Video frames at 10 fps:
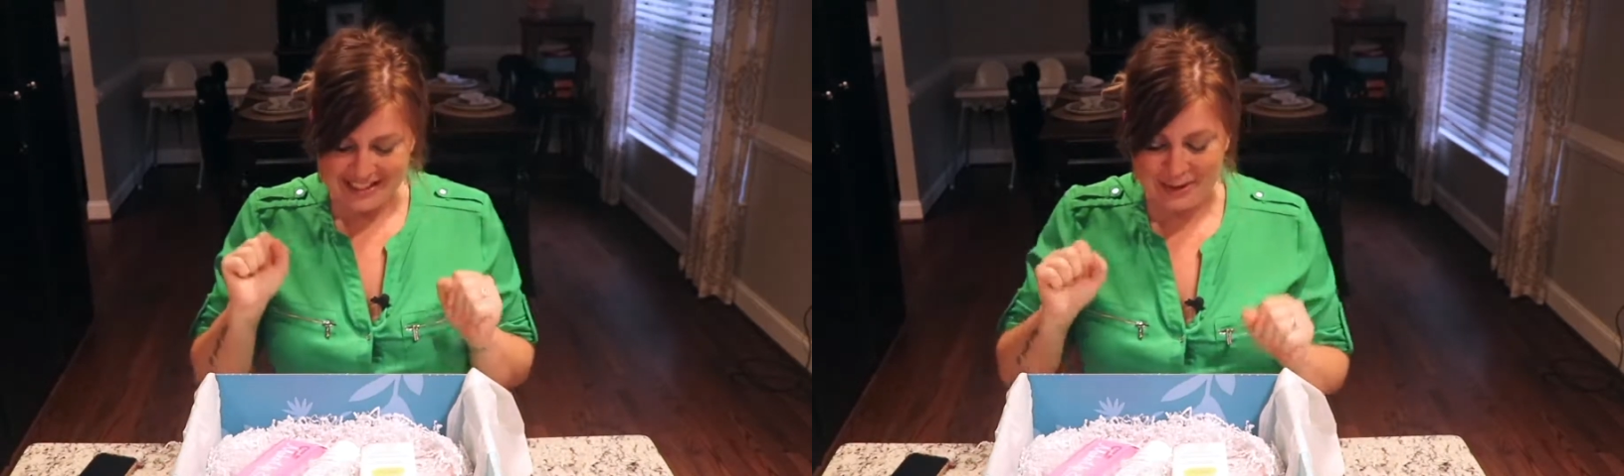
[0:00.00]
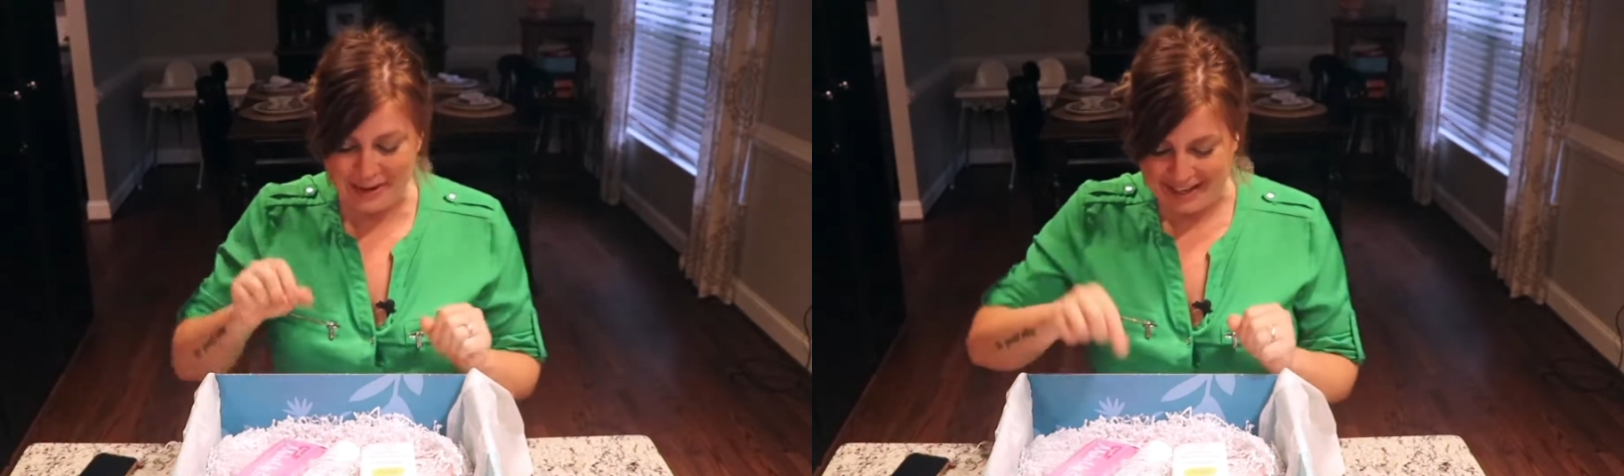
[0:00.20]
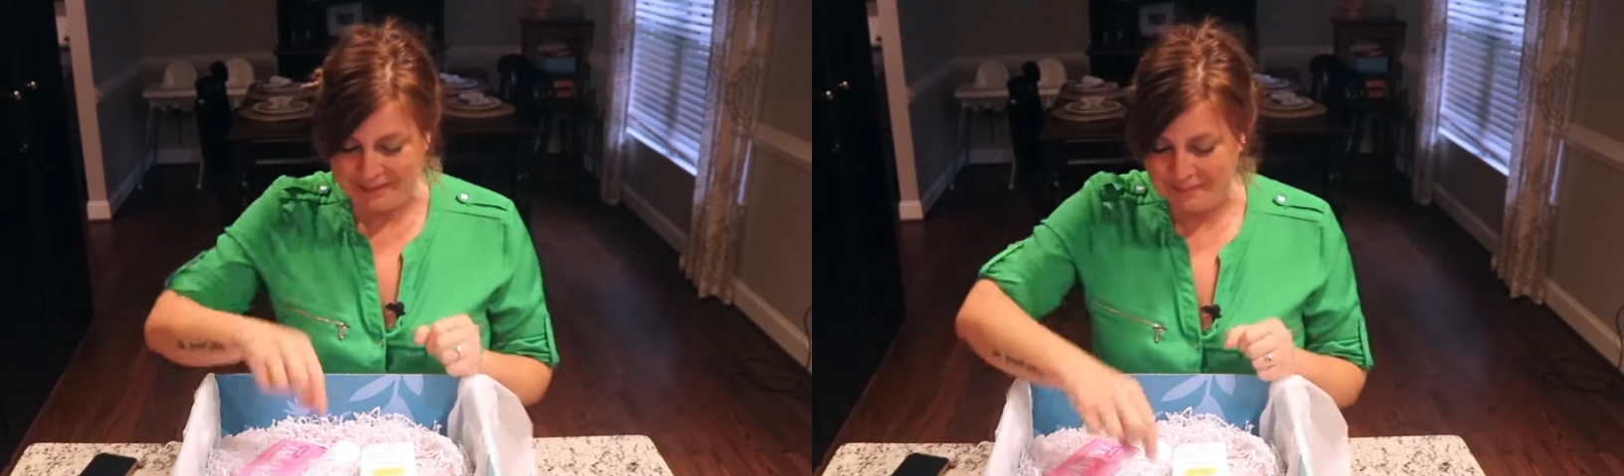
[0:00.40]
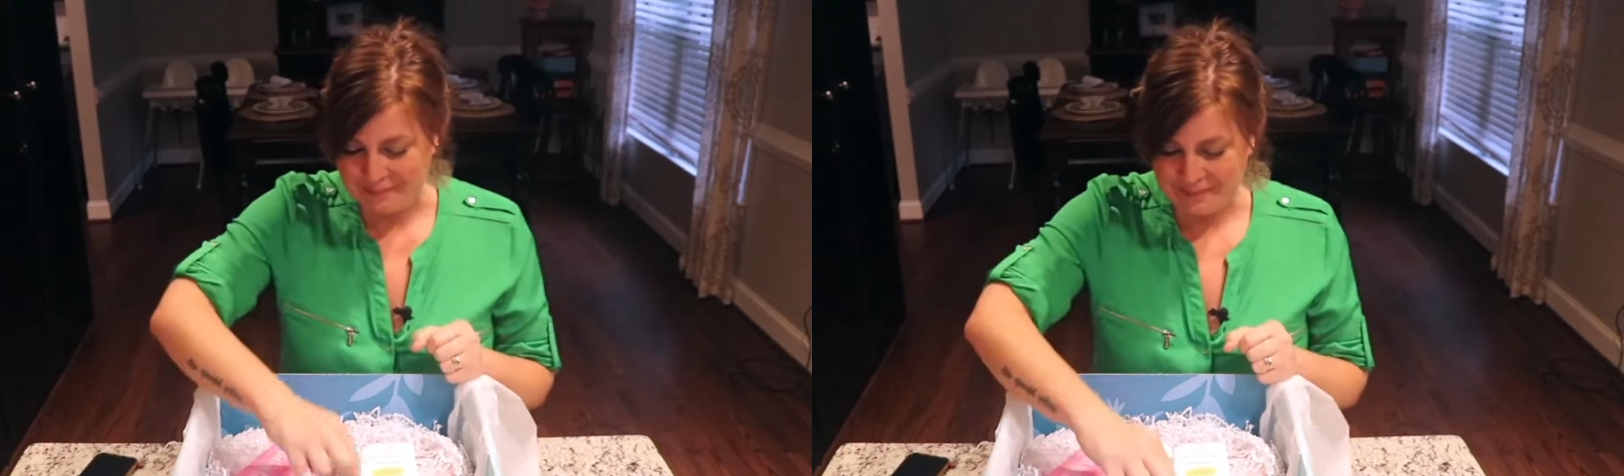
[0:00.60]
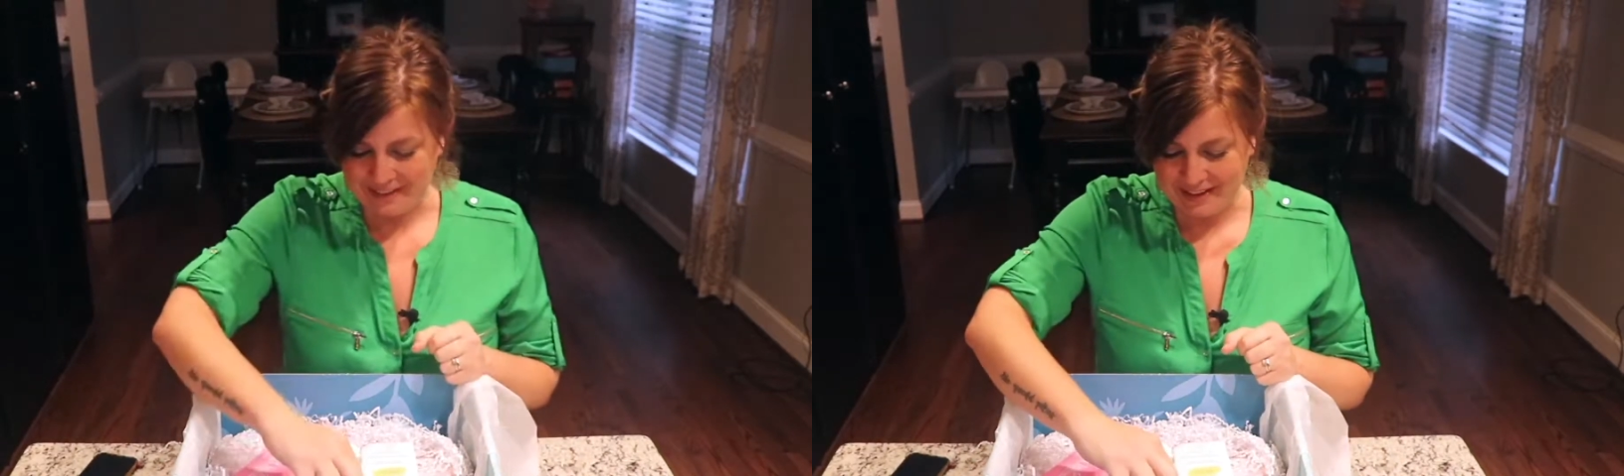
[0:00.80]
Okay,
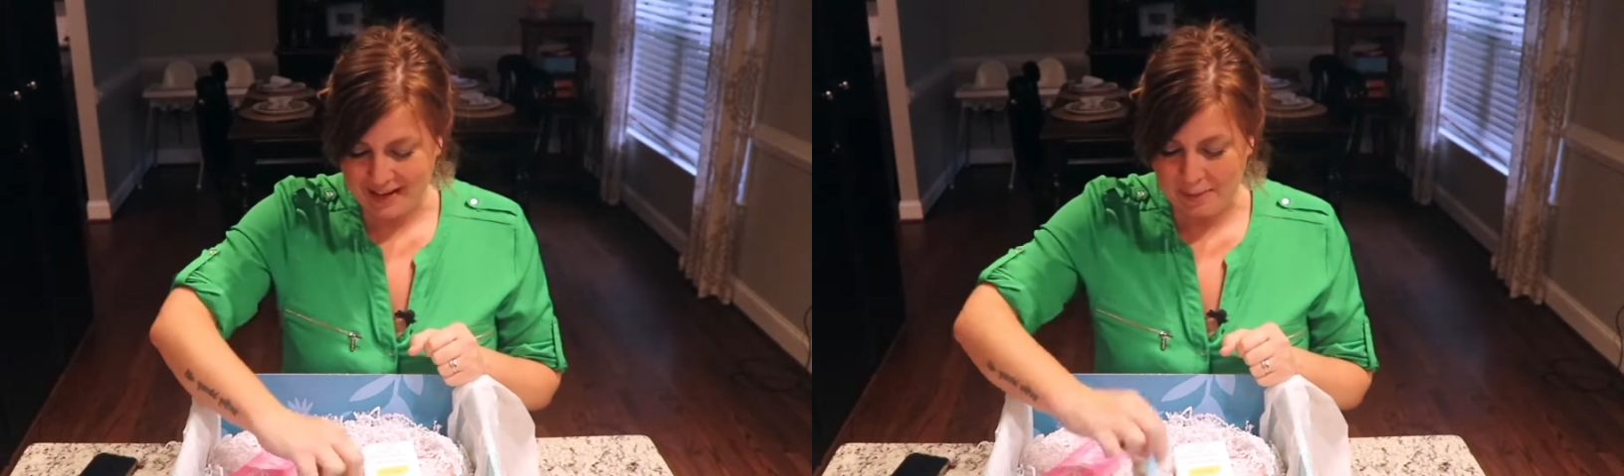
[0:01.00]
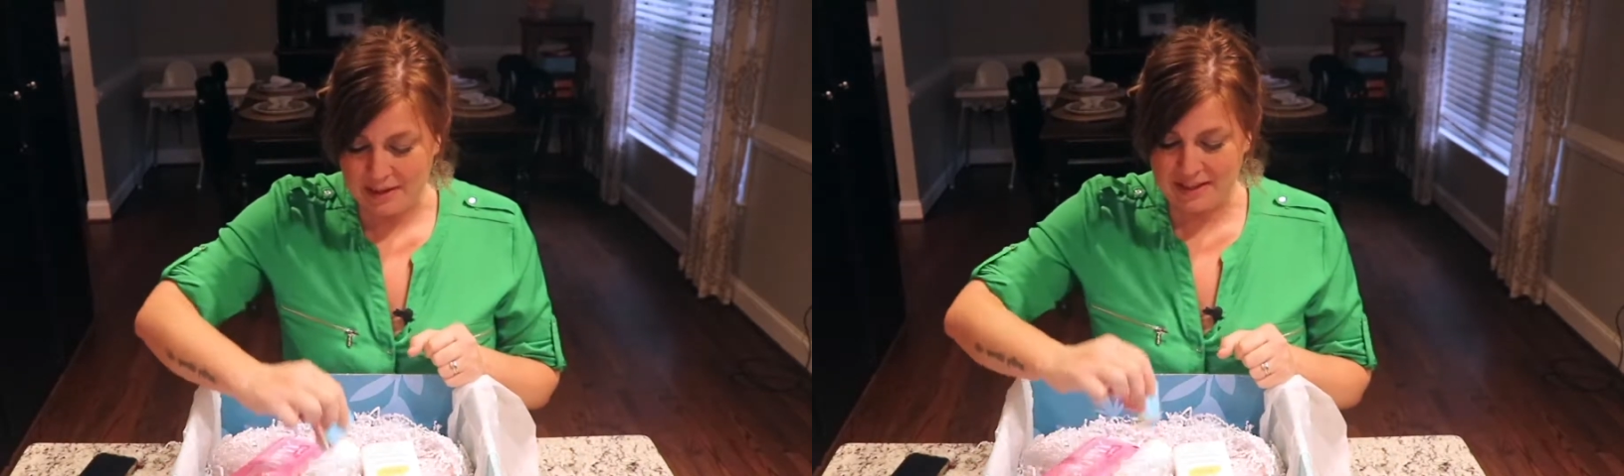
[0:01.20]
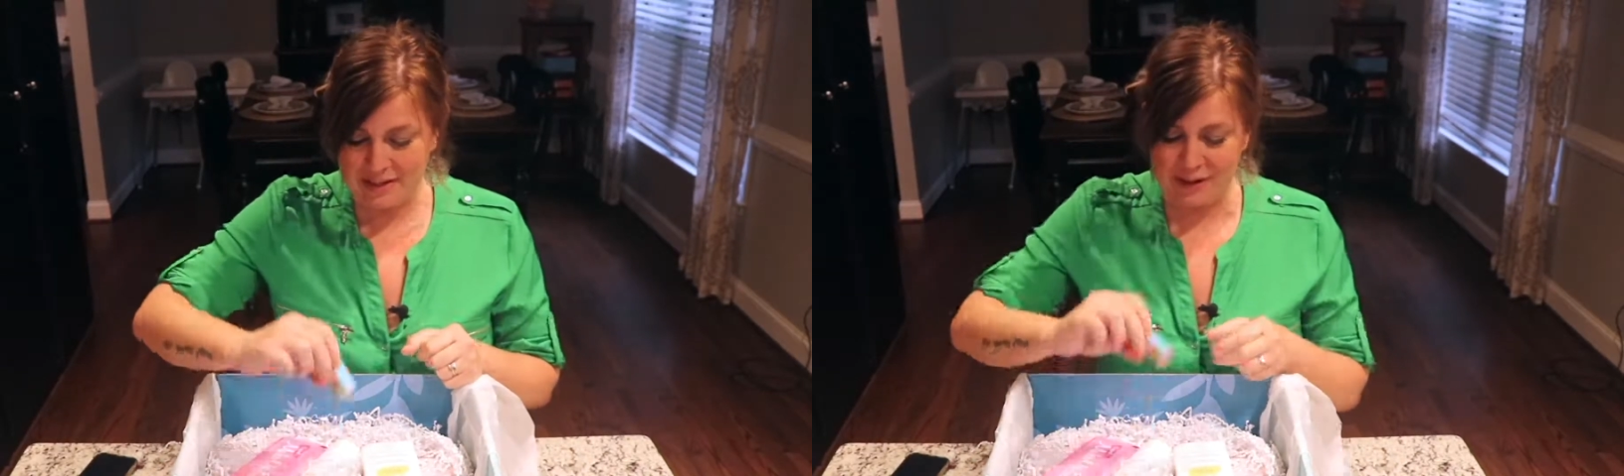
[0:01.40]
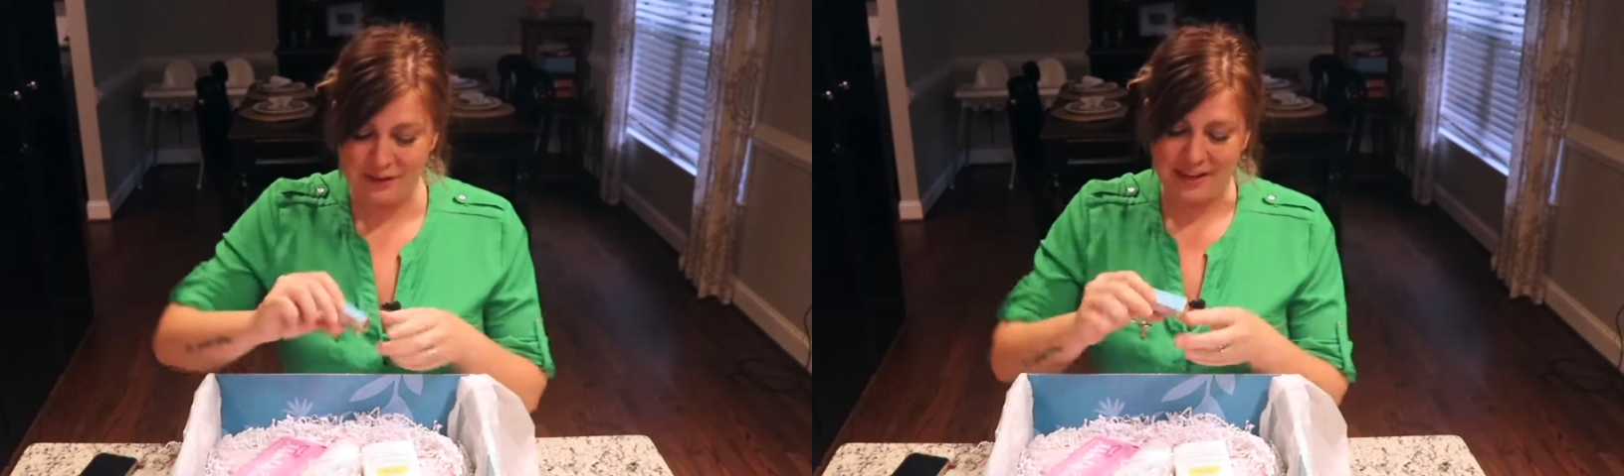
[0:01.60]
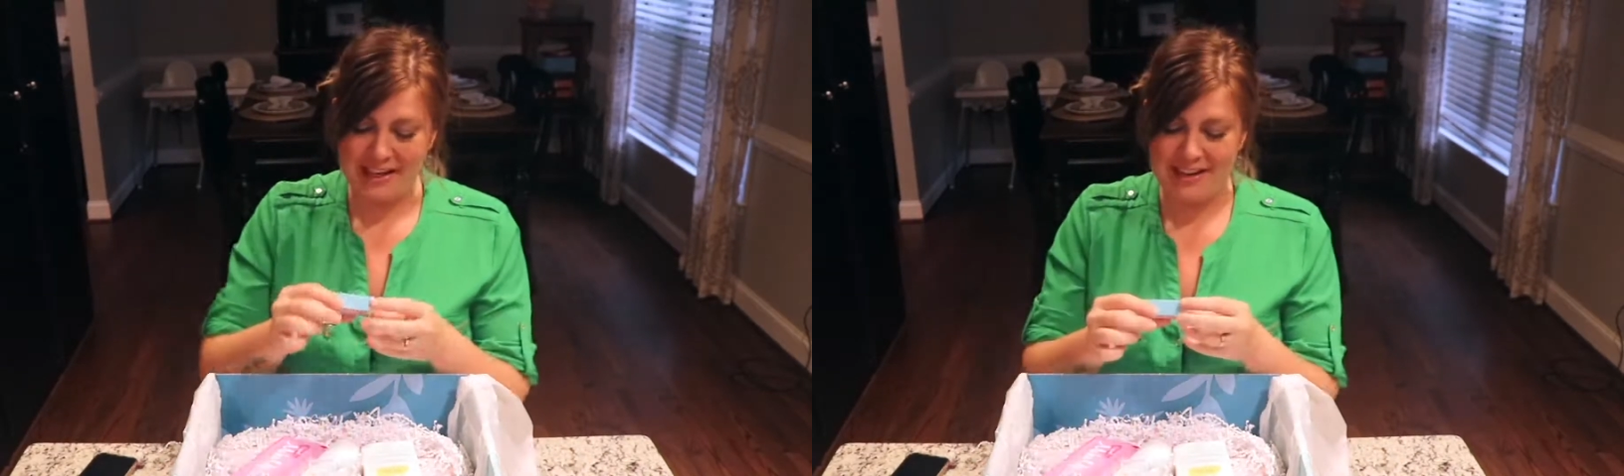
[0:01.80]
I'm gonna start
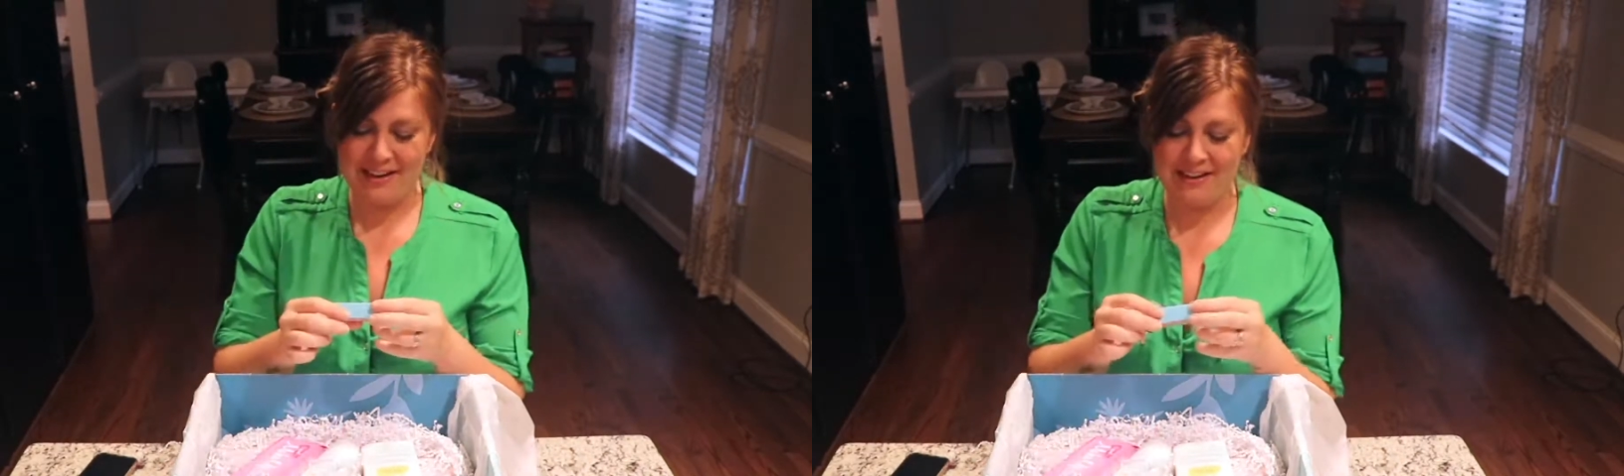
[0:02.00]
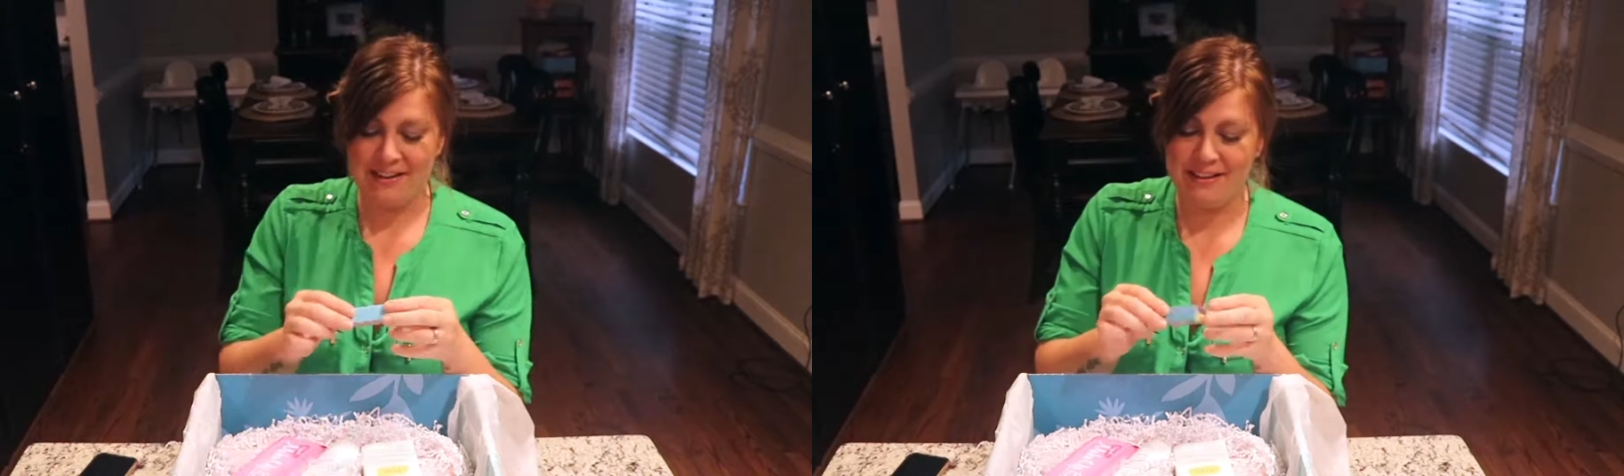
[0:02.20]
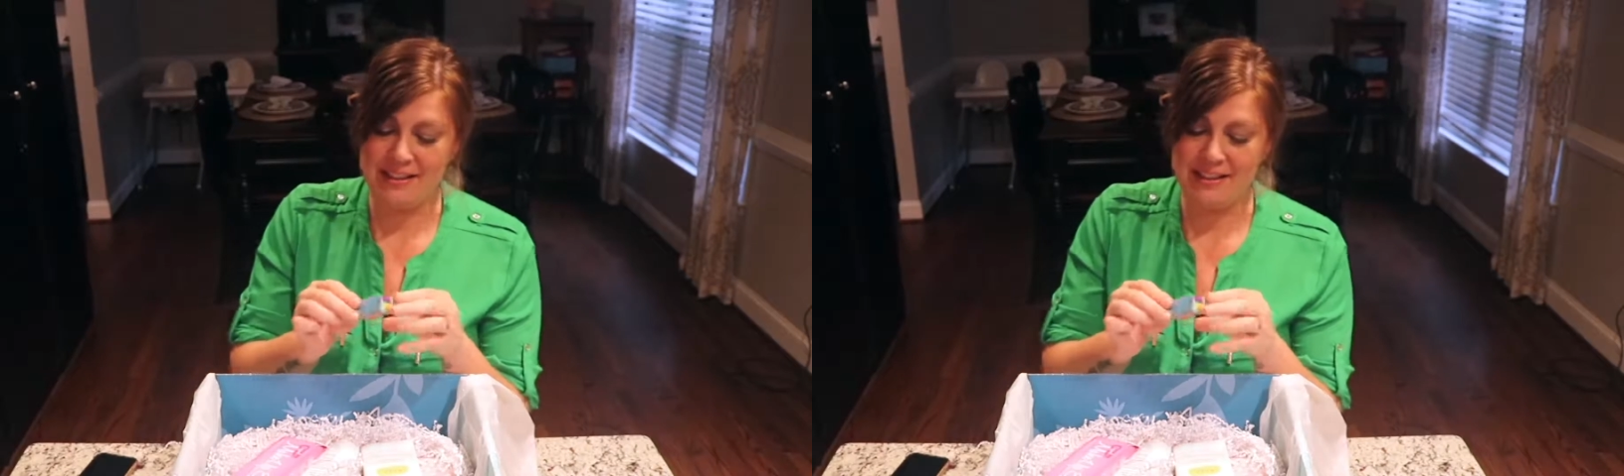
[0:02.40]
right here.